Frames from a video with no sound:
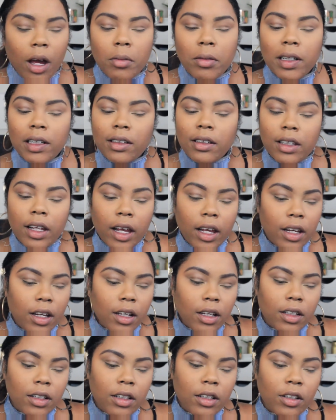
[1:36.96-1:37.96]
i'm going to take
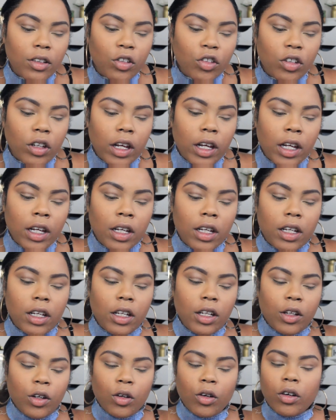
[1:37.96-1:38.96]
this shade
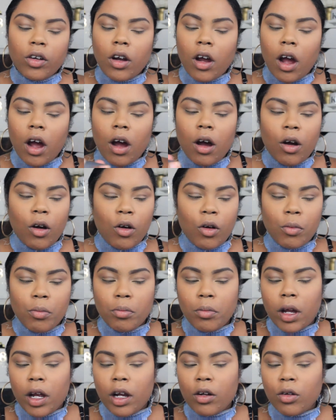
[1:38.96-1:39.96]
here
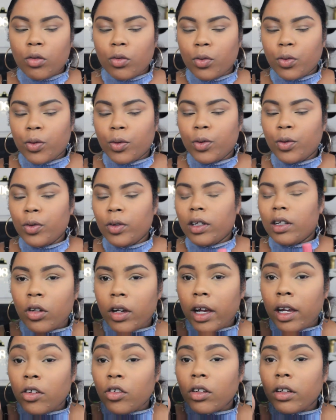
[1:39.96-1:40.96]
called macaroon you
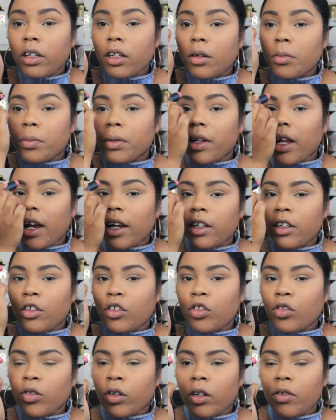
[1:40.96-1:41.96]
can actually apply it
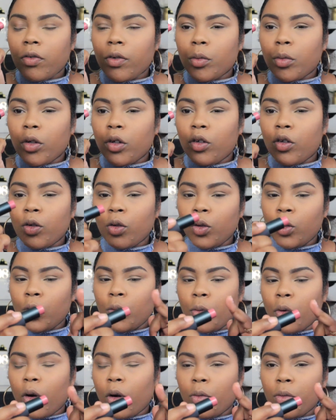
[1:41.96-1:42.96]
straight from the
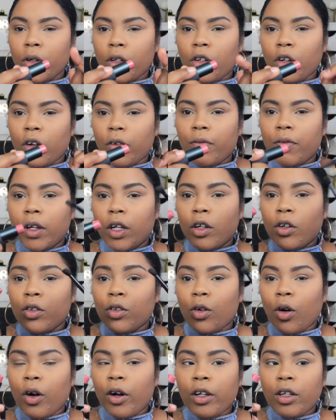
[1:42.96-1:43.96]
tube or with your
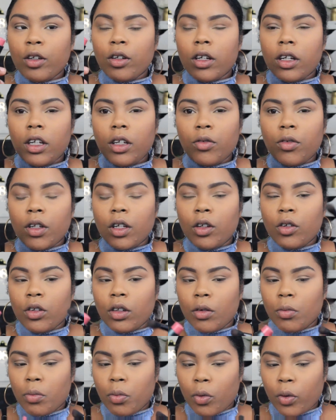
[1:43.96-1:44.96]
fingers or you can even
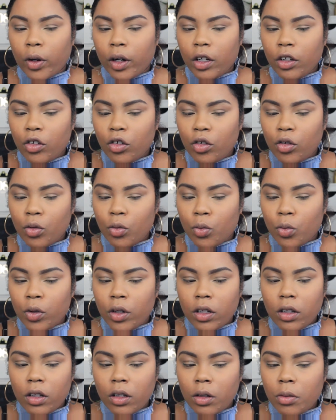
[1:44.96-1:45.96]
use a brush
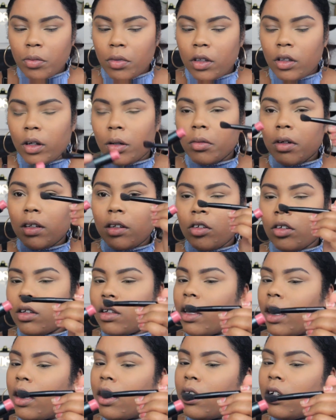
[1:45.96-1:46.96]
with them so i'm going to
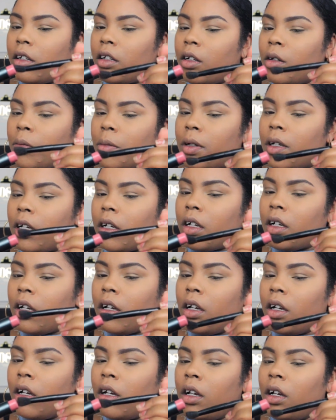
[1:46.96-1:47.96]
just take a little bit
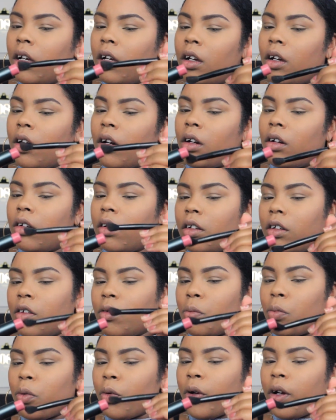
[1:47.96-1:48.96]
on
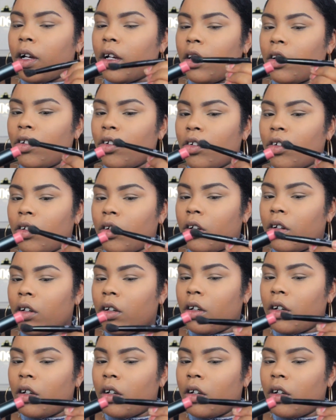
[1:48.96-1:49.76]
this brush